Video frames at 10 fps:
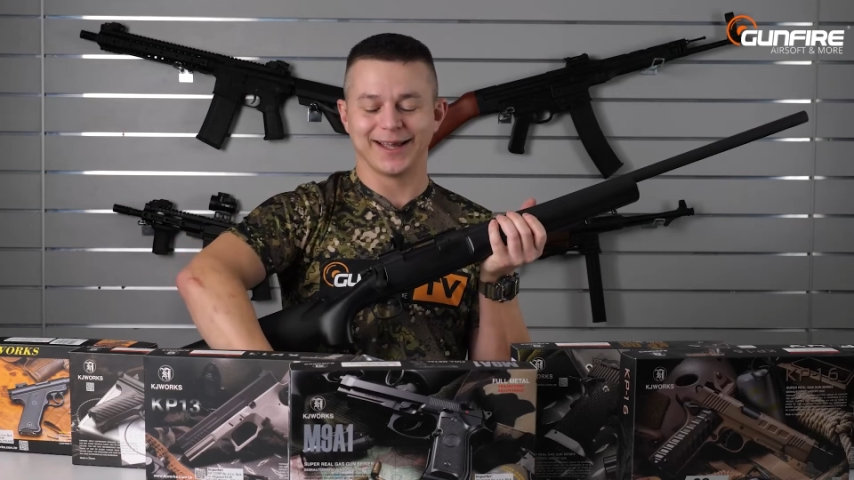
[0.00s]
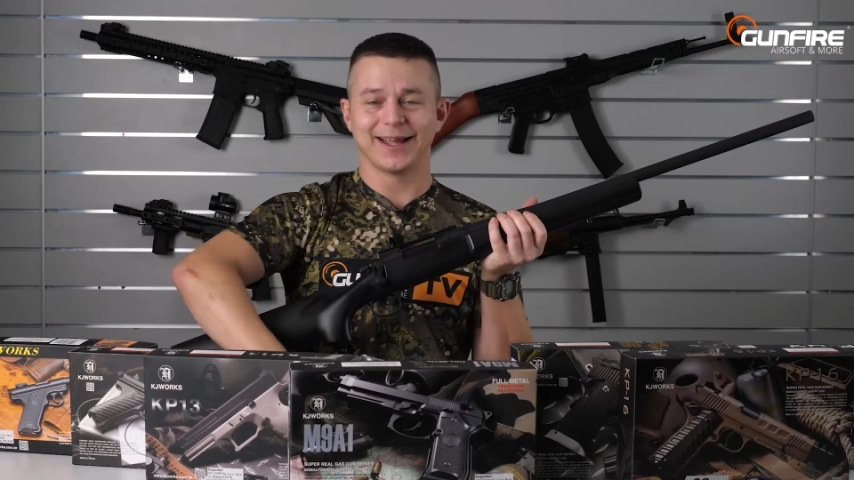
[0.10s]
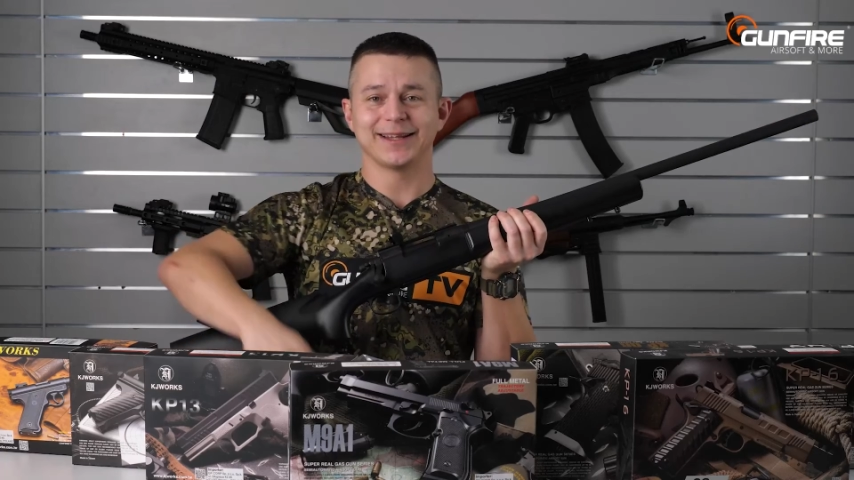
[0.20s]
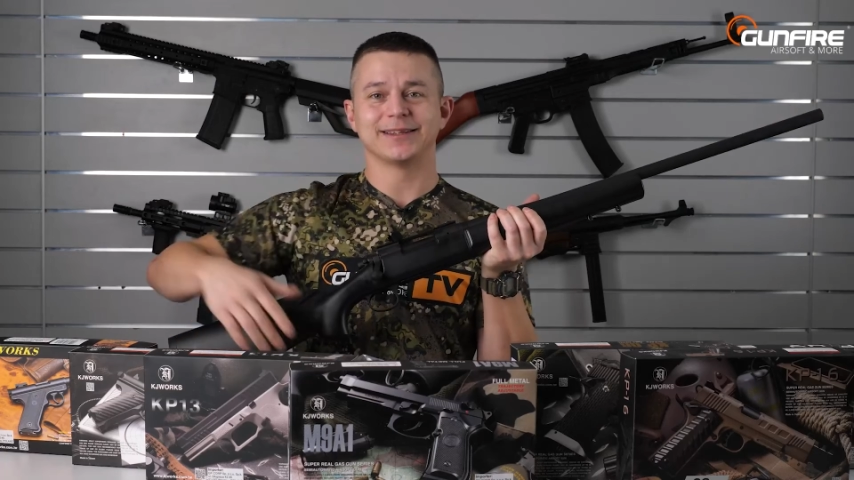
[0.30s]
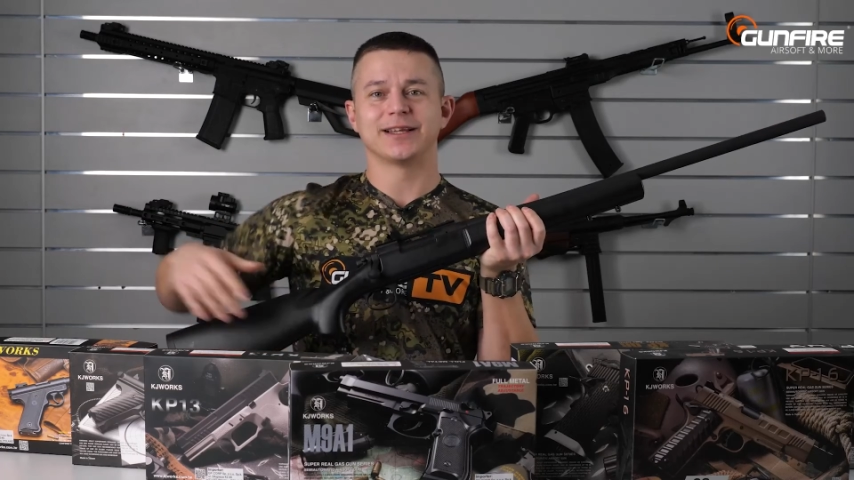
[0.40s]

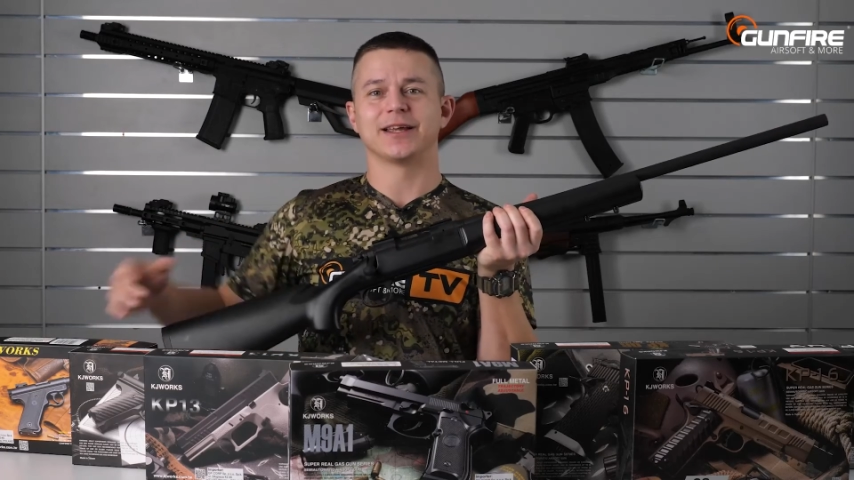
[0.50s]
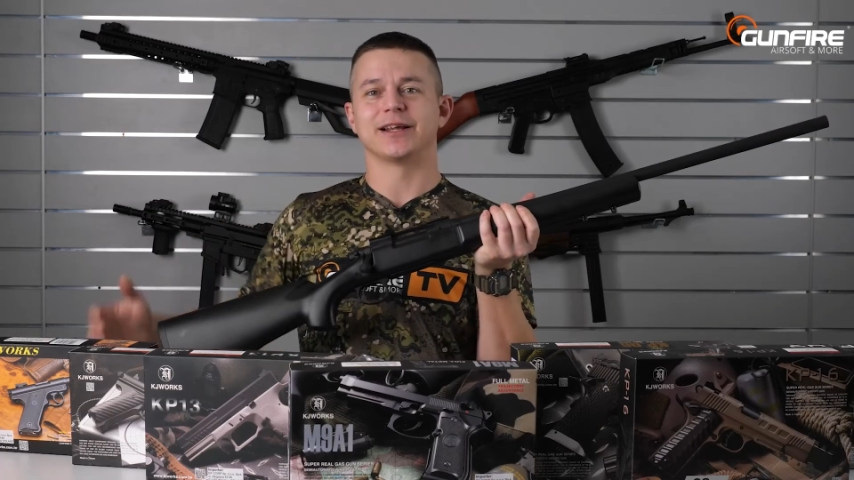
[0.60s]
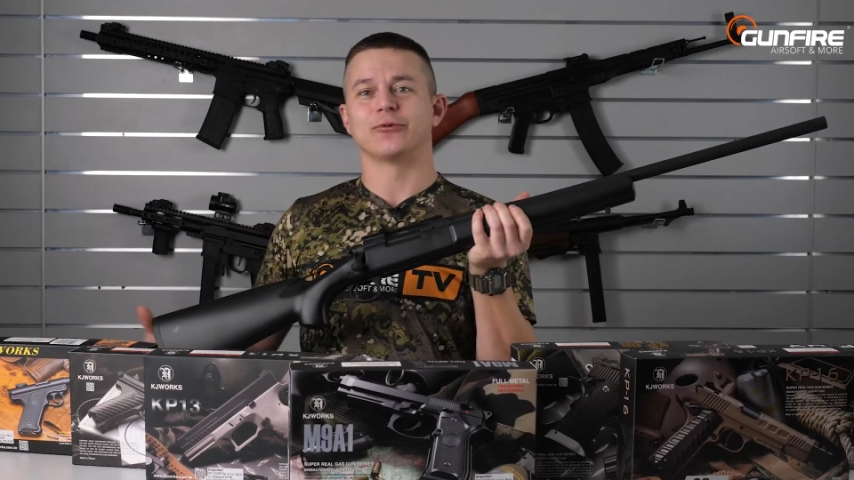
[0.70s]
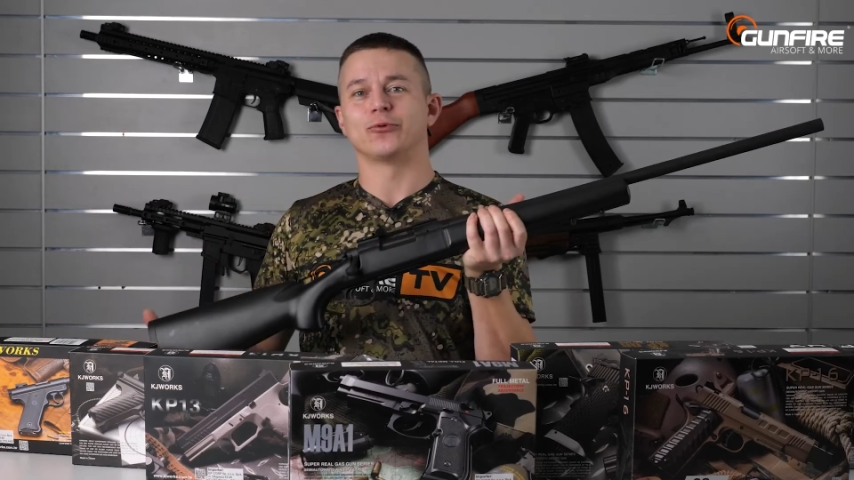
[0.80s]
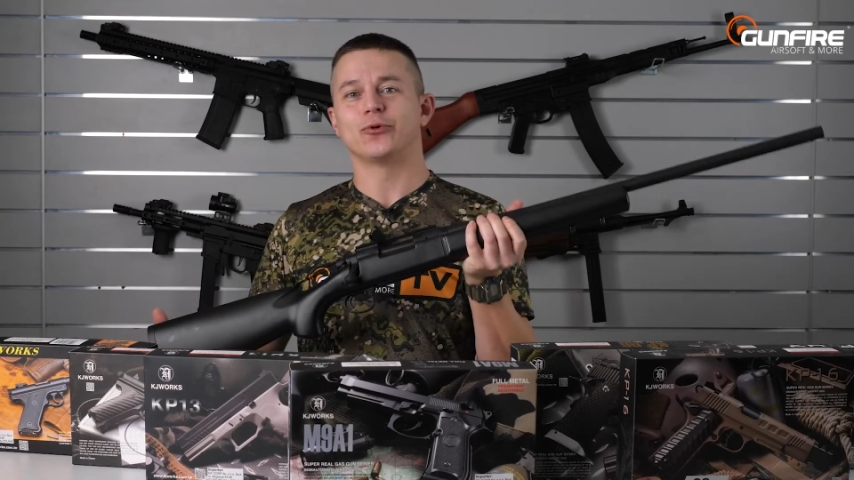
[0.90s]
and
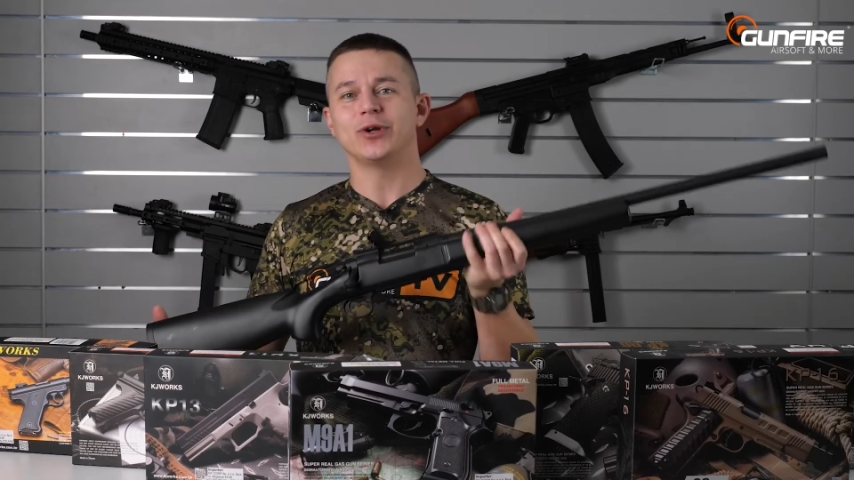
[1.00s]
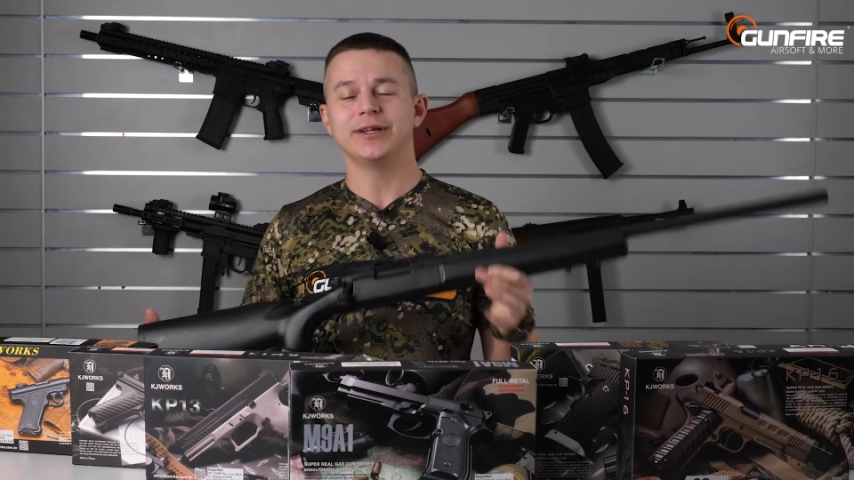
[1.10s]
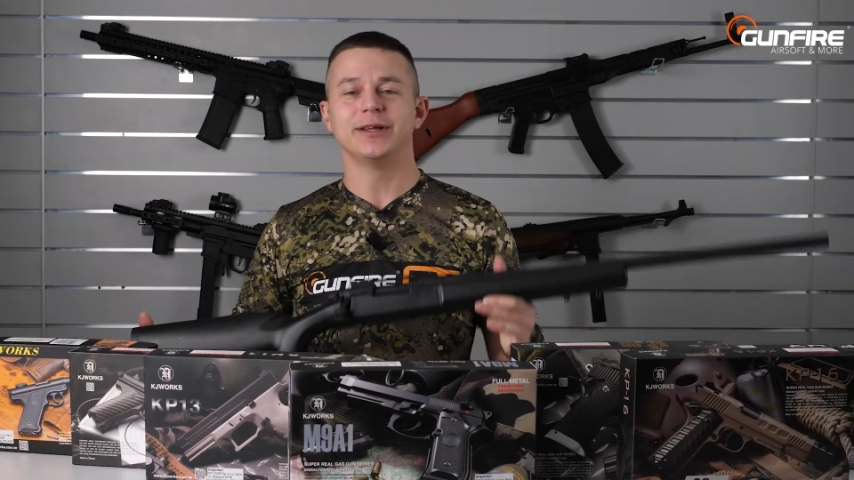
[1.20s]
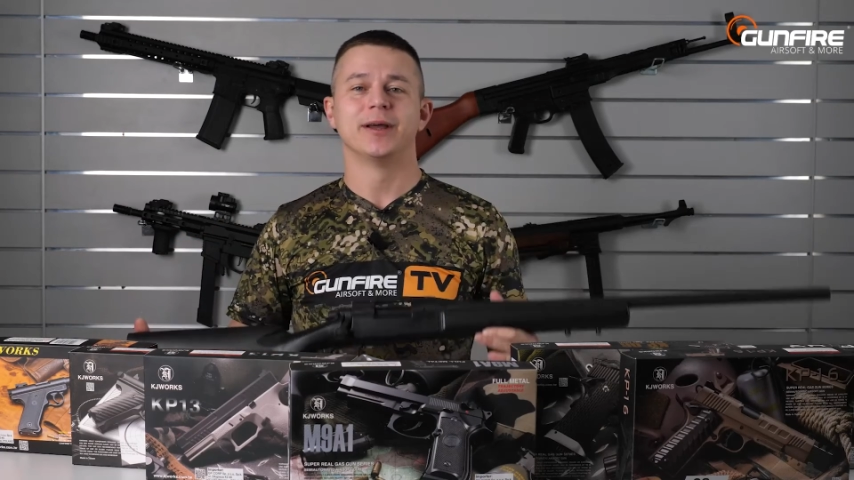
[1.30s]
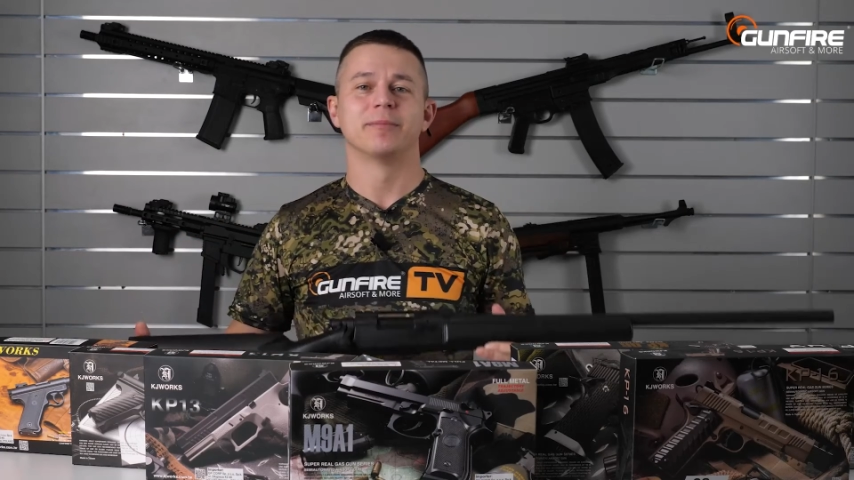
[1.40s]
they
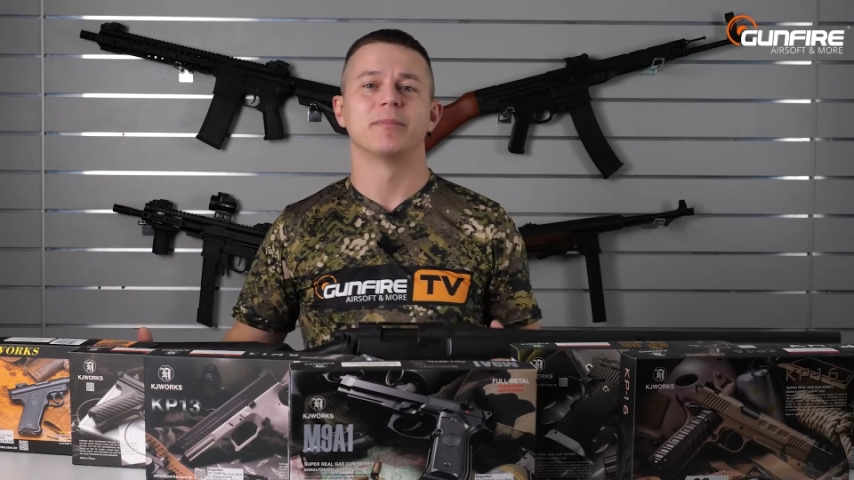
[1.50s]
really